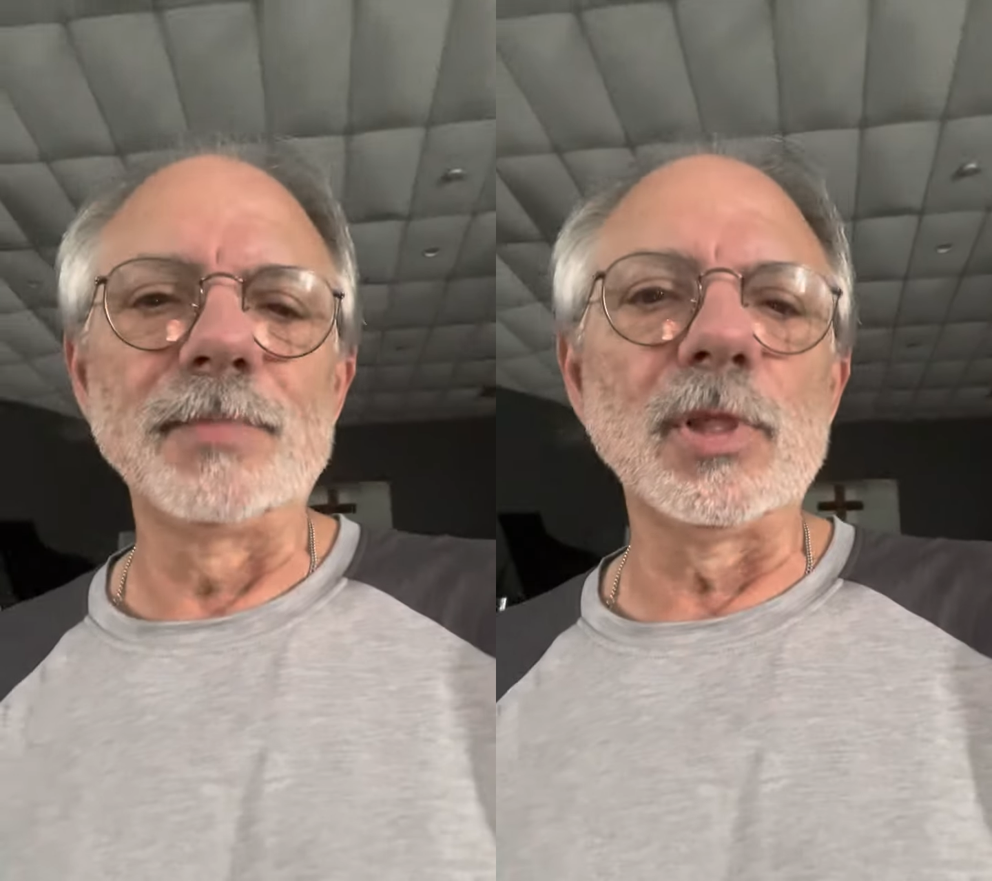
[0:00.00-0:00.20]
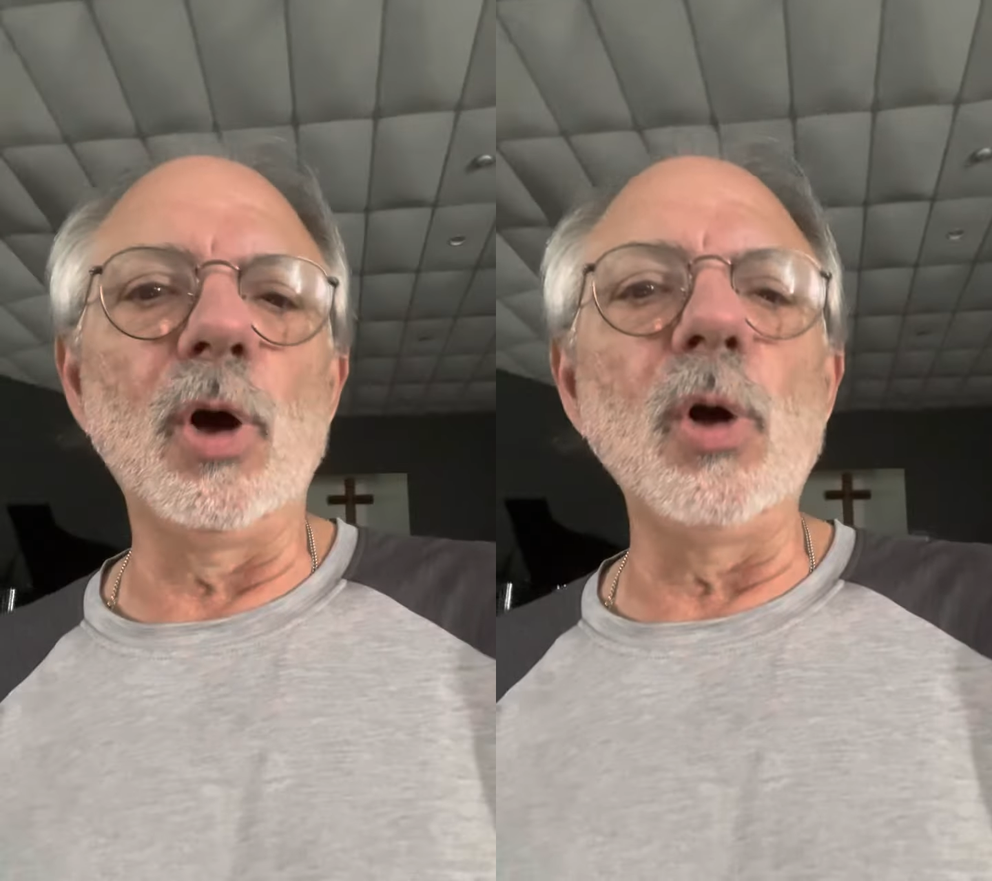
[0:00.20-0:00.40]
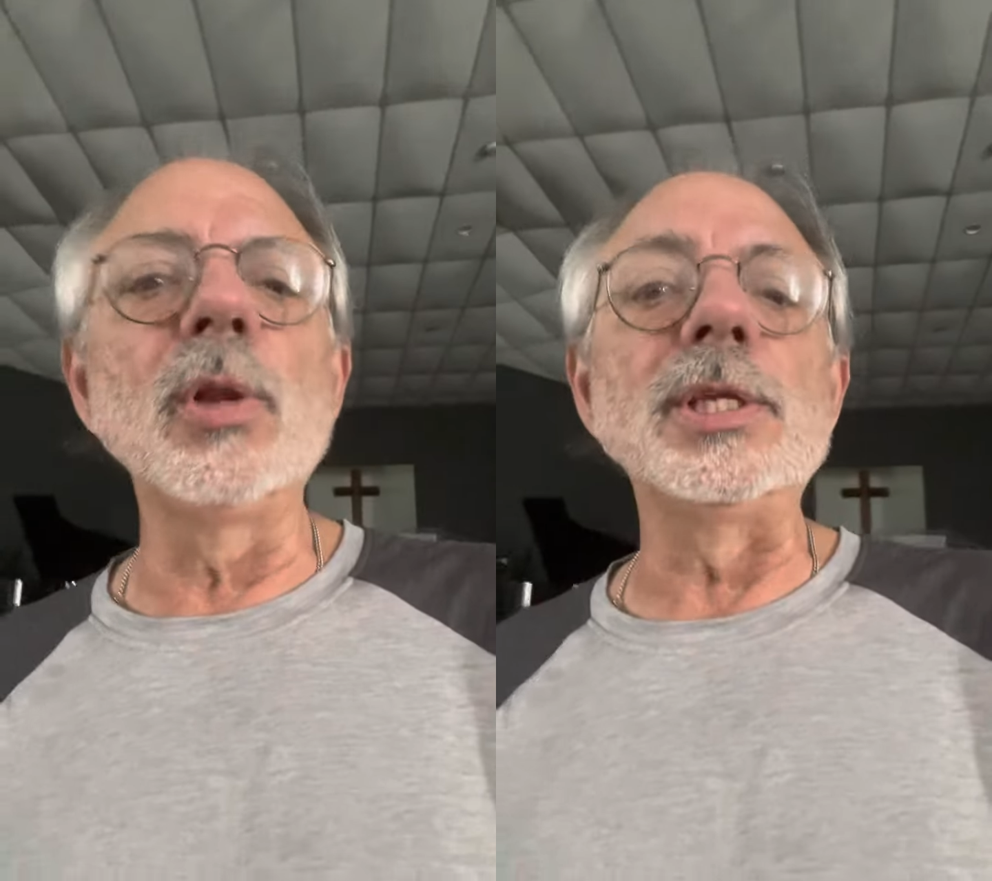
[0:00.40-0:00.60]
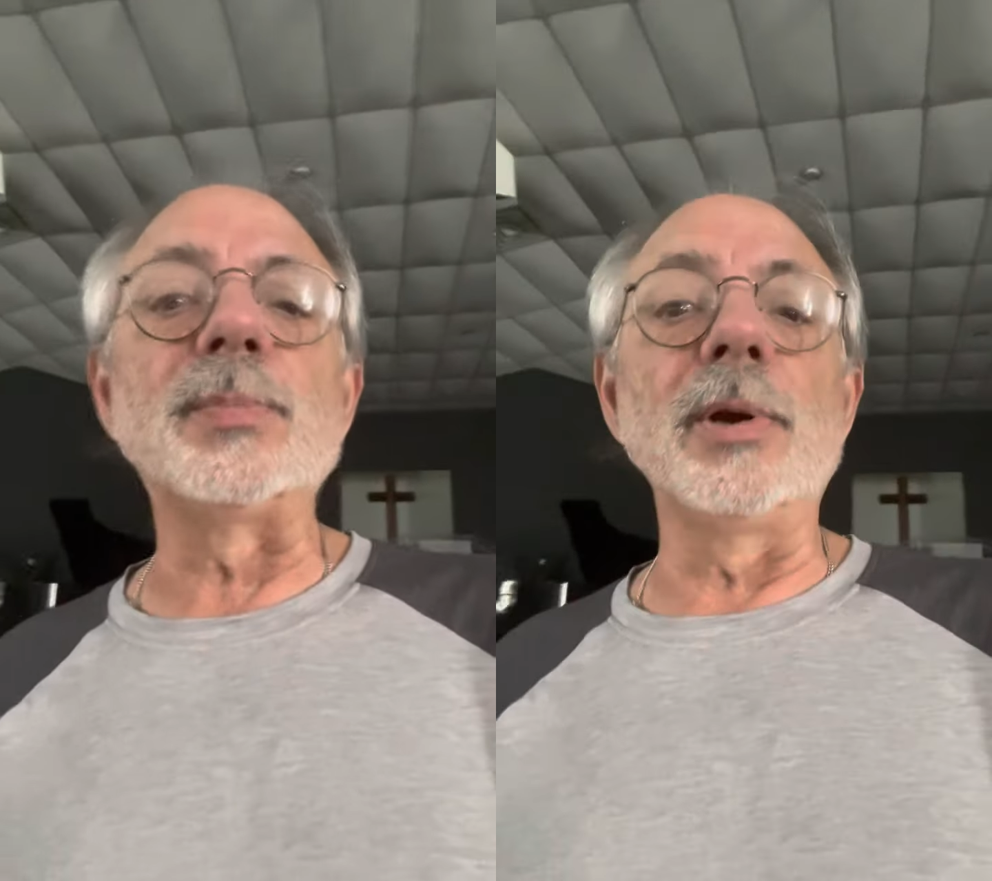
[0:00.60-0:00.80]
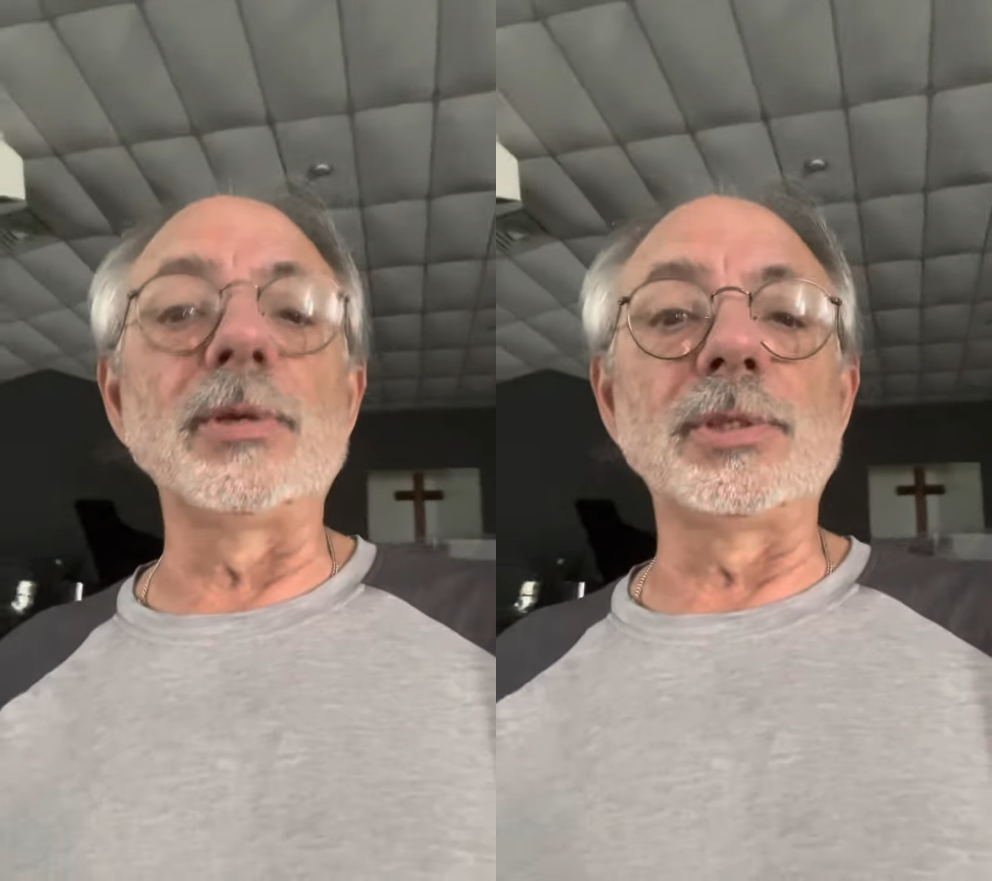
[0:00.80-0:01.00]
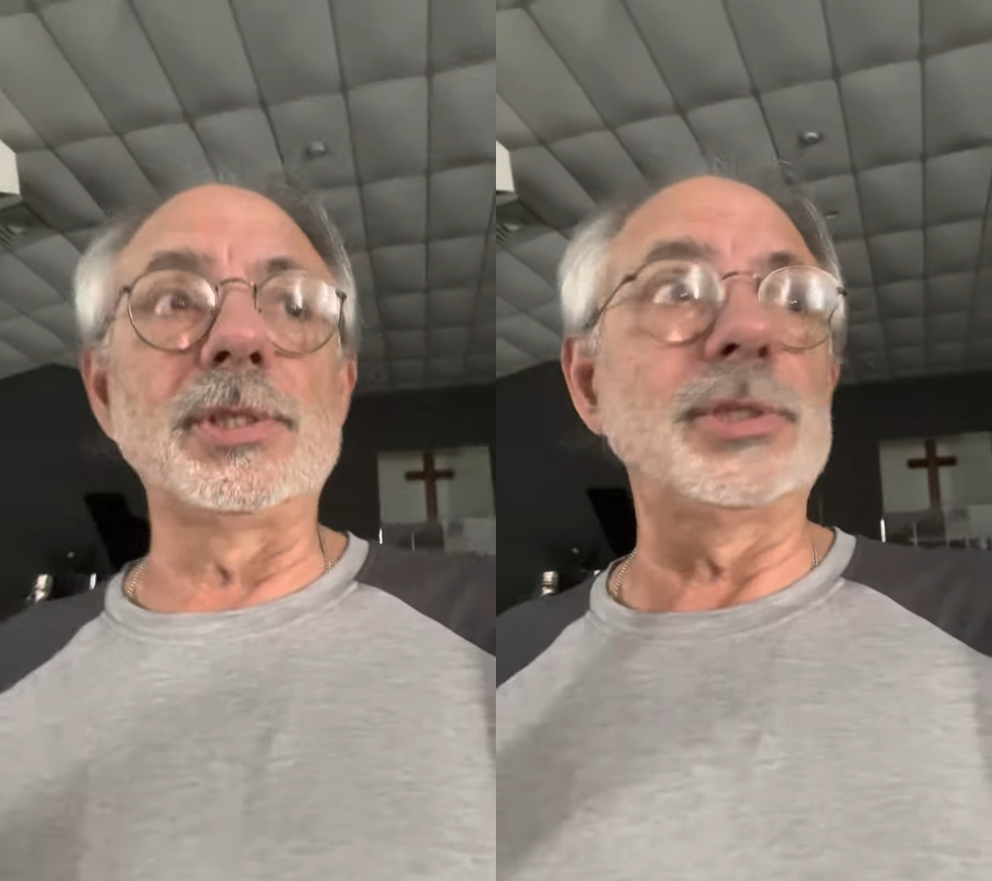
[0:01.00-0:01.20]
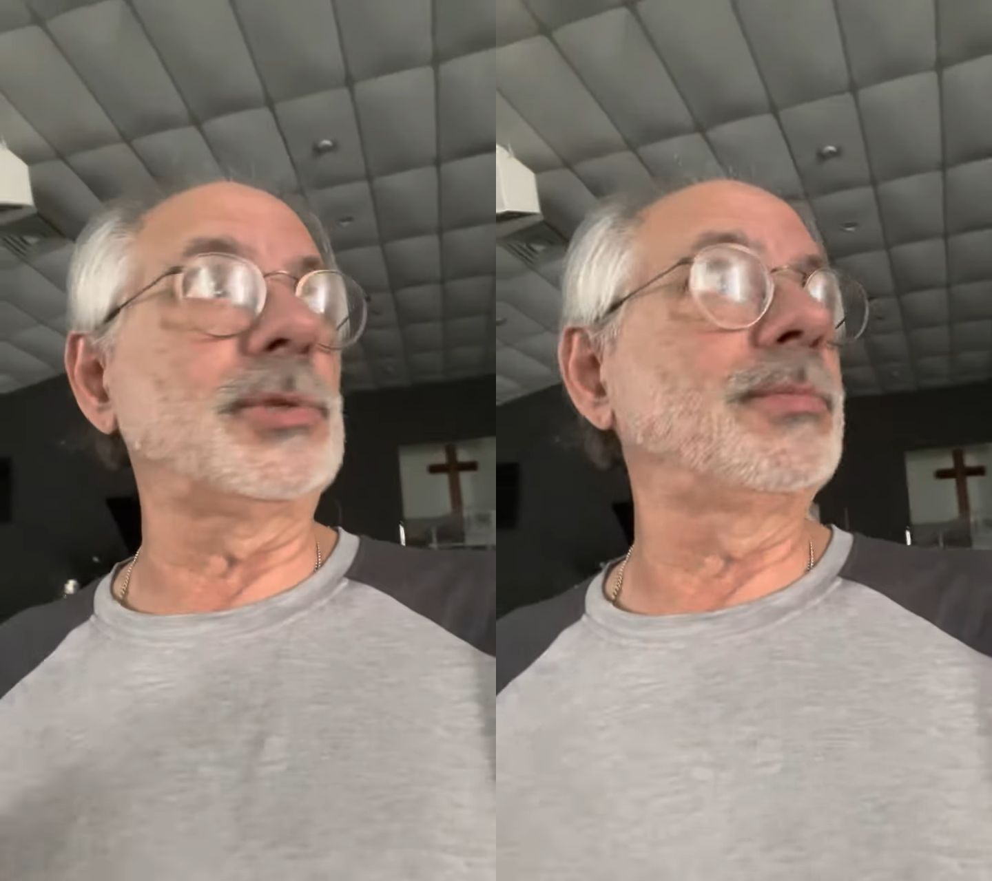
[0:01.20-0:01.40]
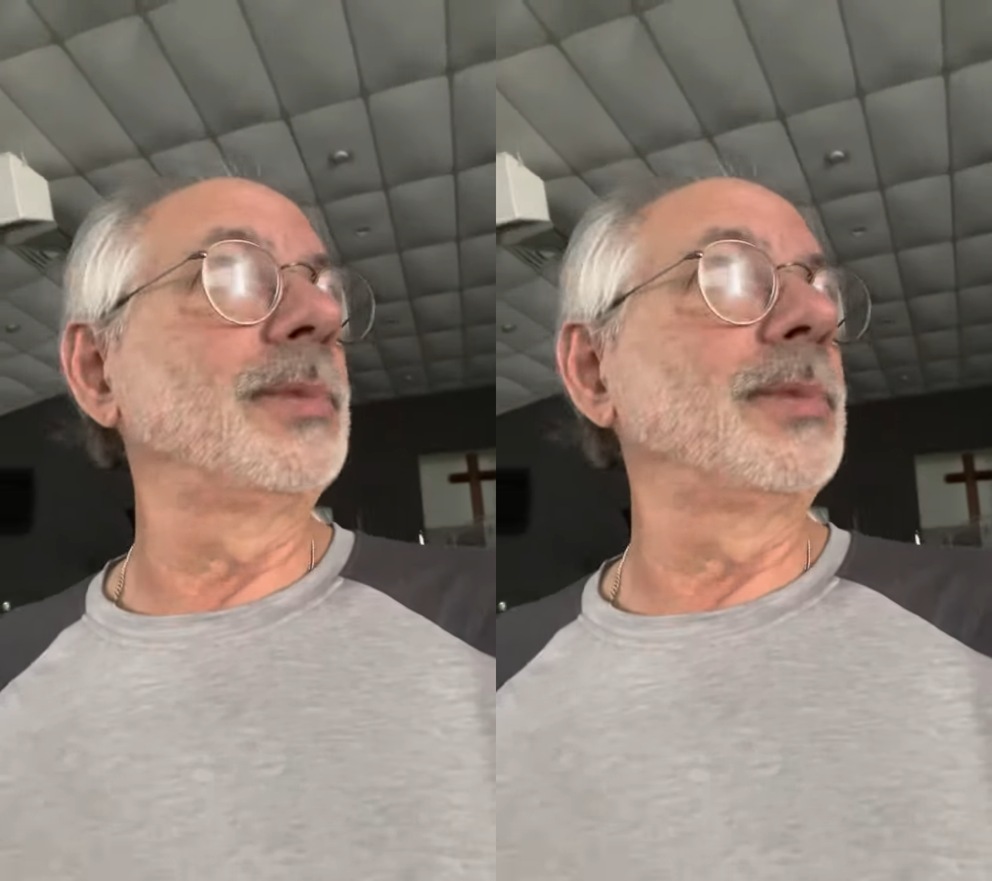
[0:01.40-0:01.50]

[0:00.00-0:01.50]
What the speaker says: the Holy Spirit's just